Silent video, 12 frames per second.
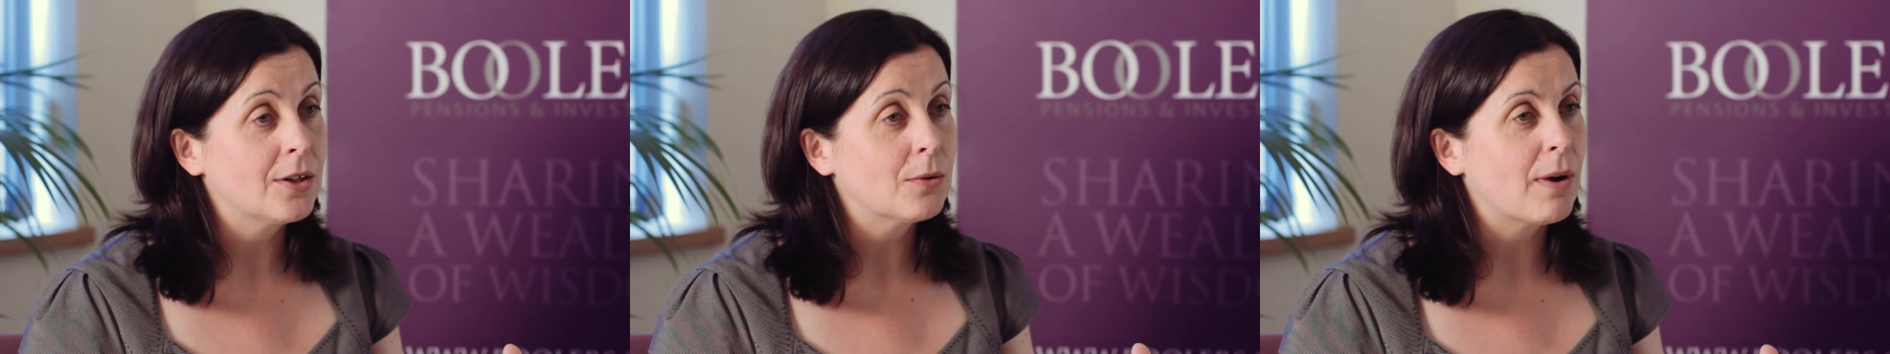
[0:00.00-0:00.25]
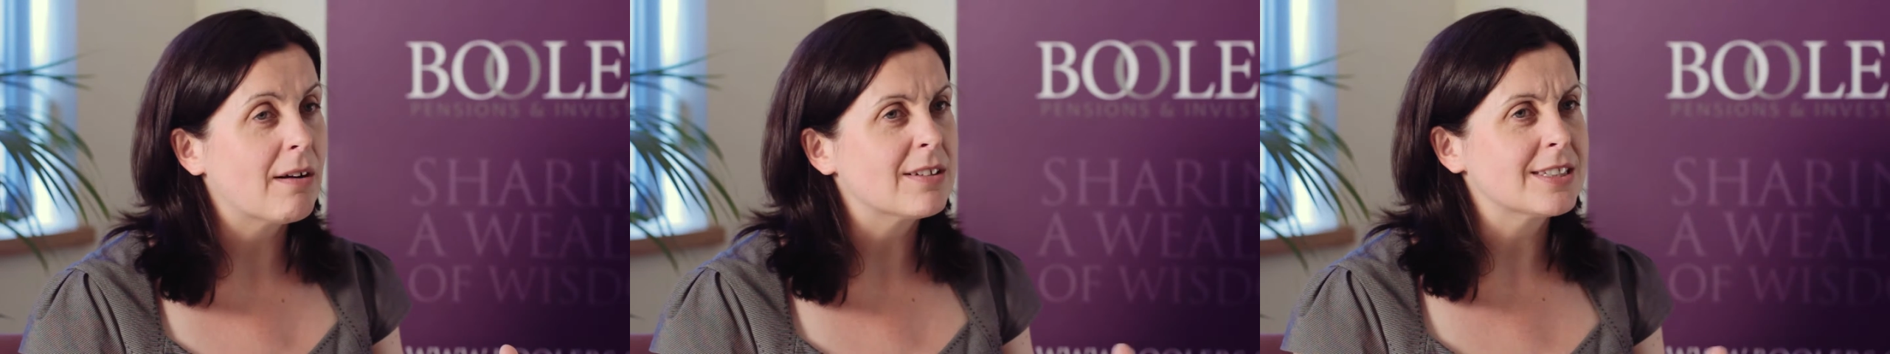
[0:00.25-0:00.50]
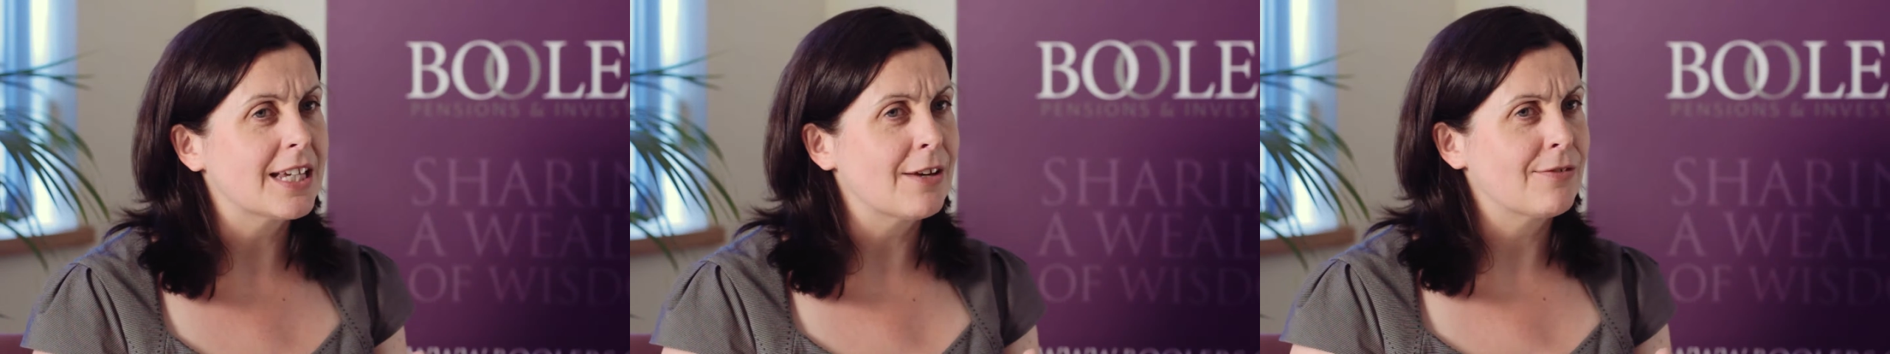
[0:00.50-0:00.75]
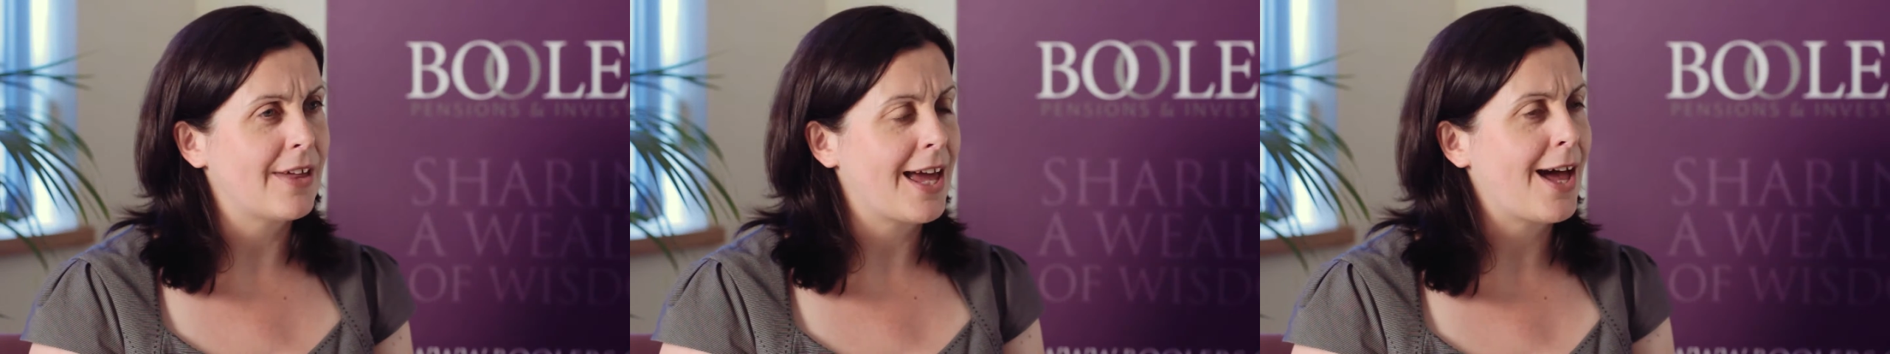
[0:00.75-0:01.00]
whereas
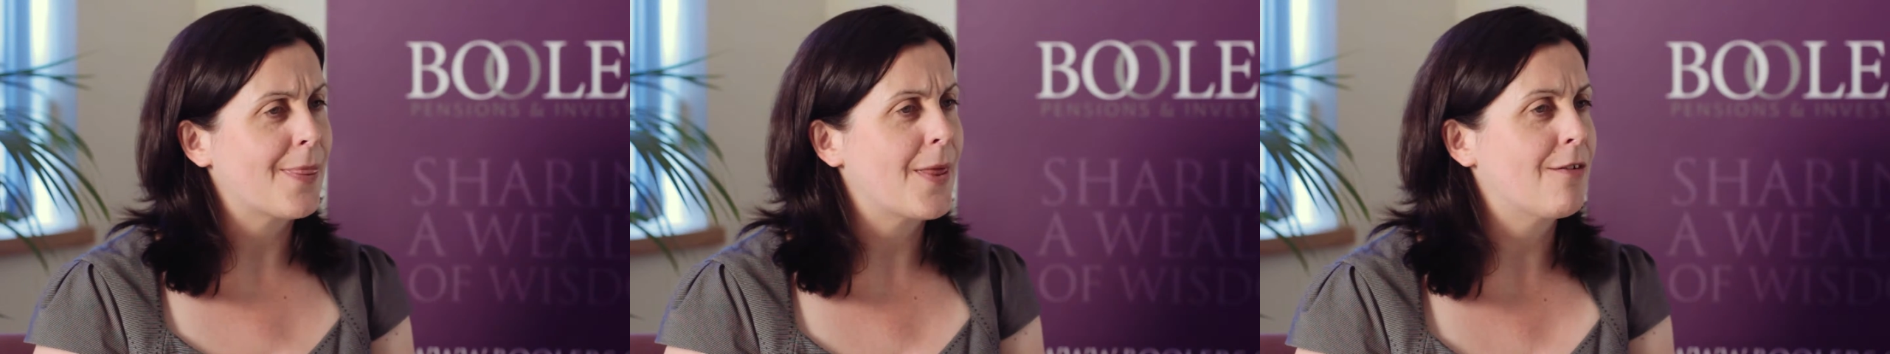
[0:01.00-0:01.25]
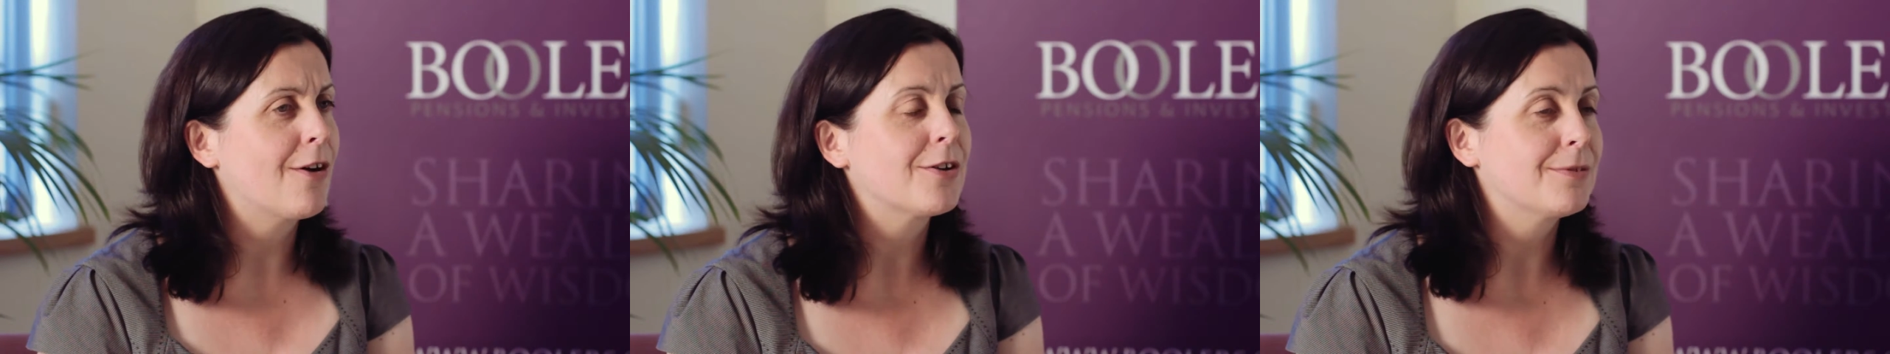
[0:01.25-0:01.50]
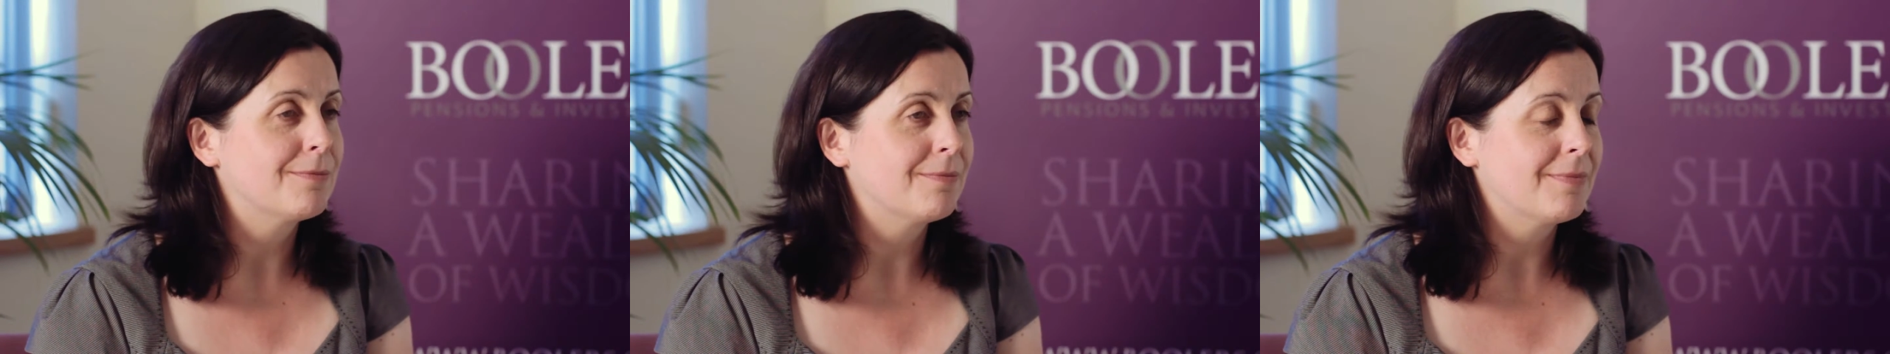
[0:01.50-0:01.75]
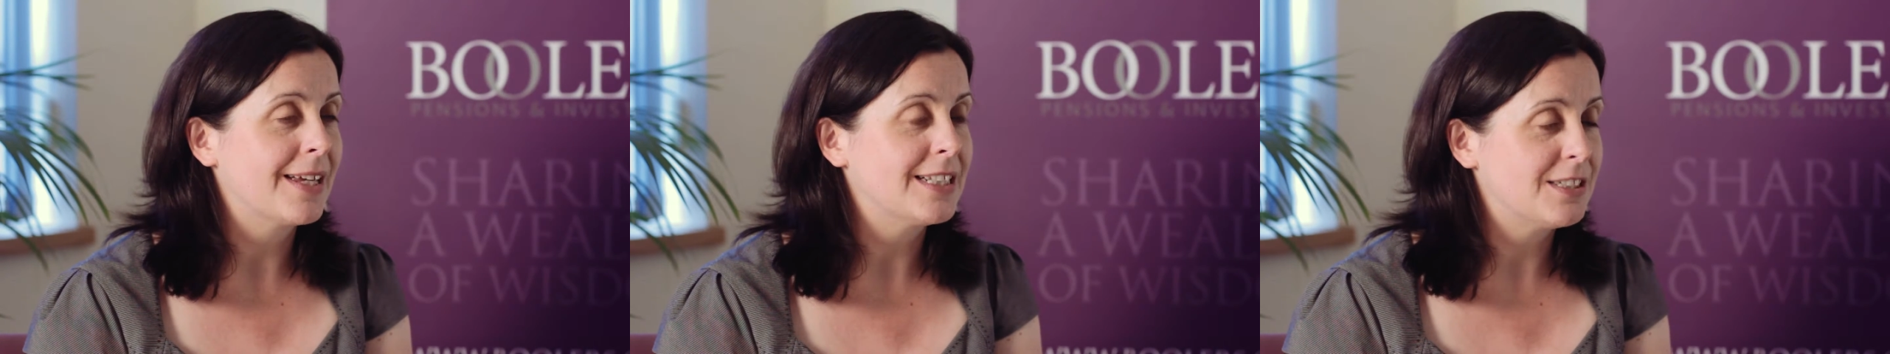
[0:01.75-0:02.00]
if they had their own
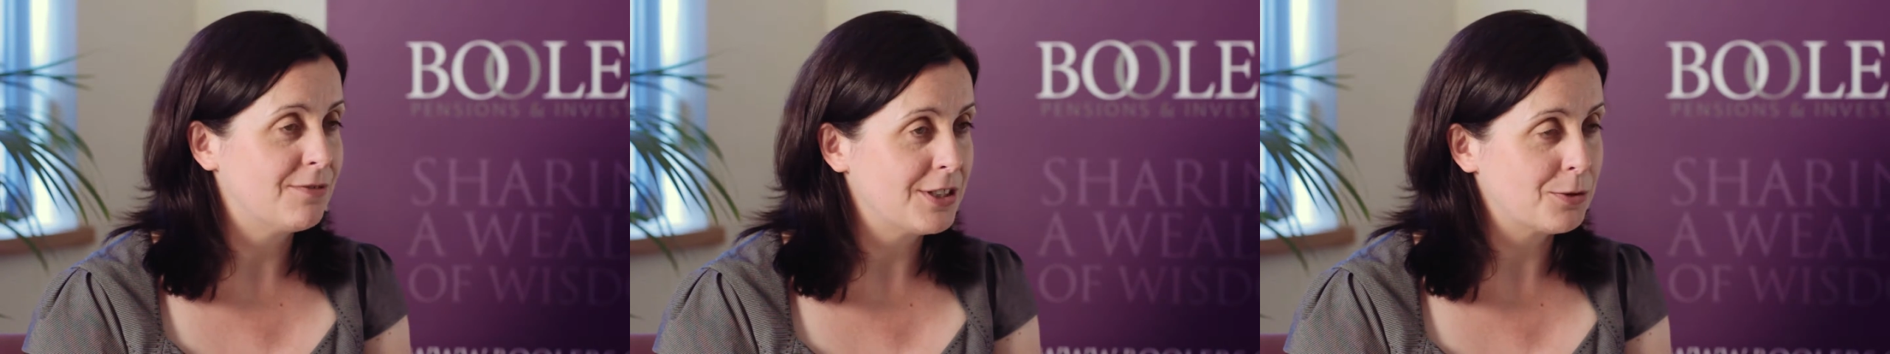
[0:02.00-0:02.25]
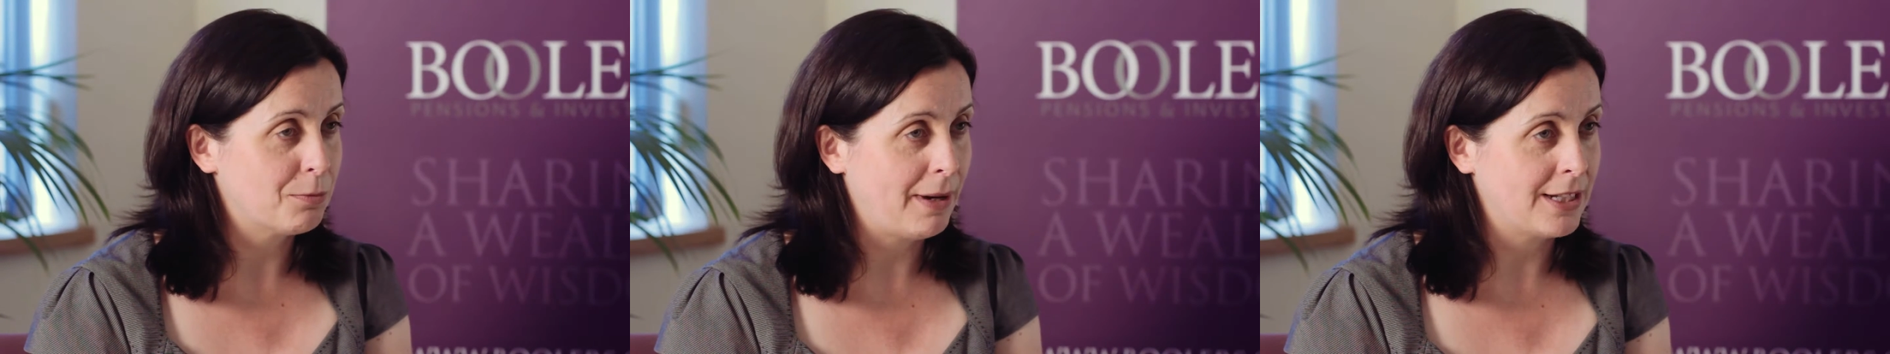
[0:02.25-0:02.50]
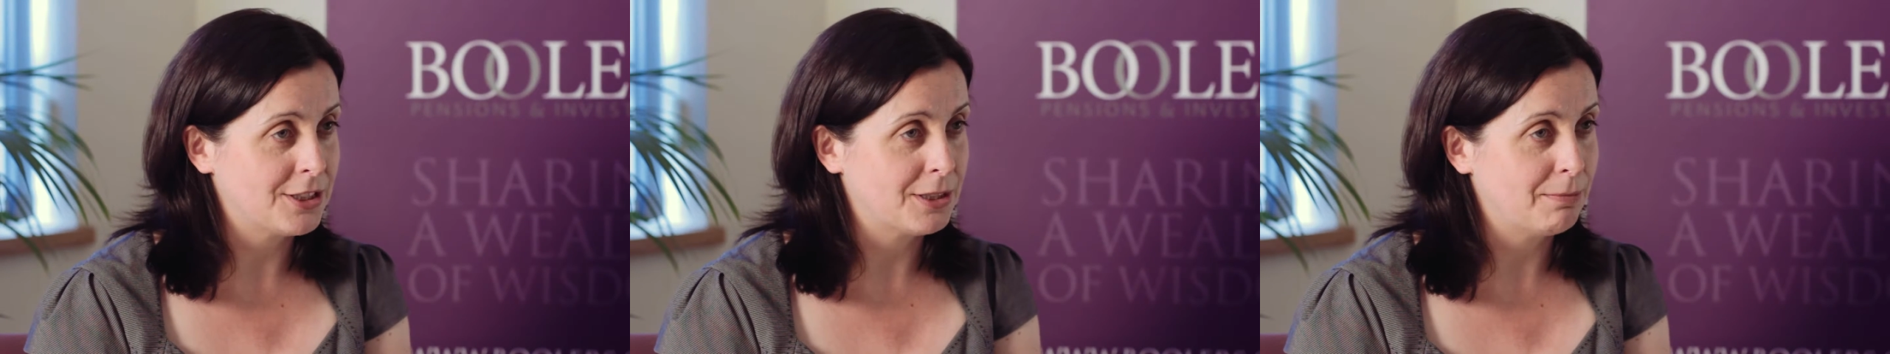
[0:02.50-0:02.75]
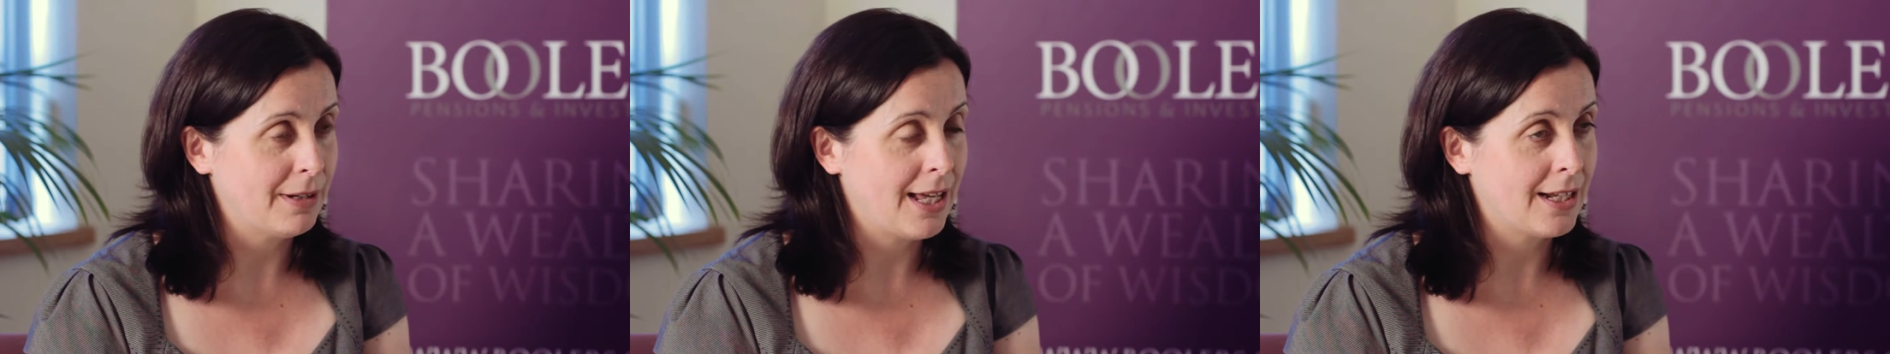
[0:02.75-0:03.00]
individual
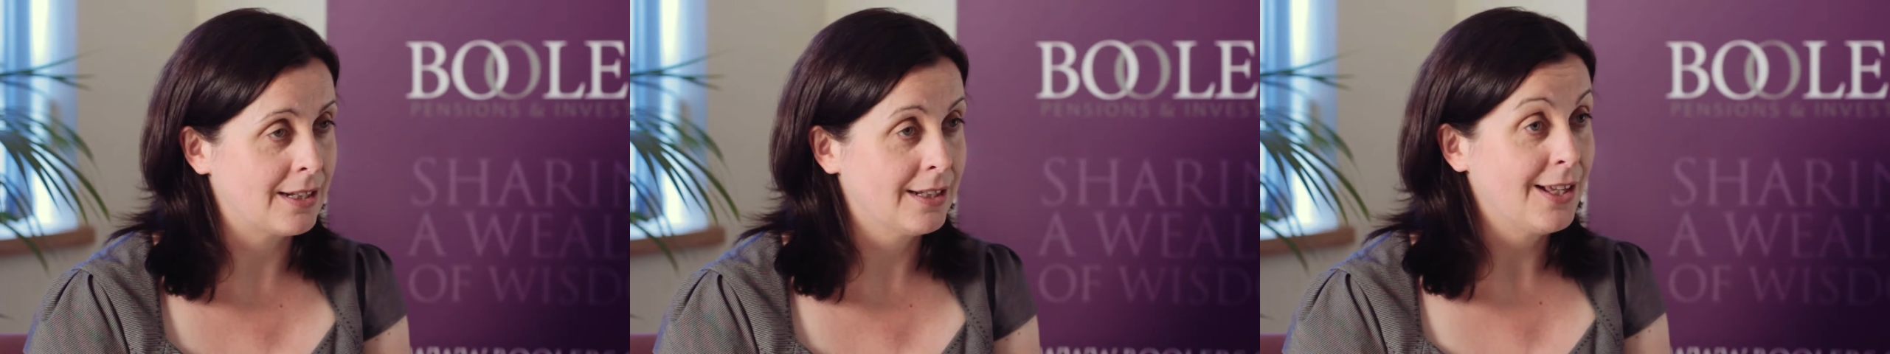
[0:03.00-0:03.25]
pension plan,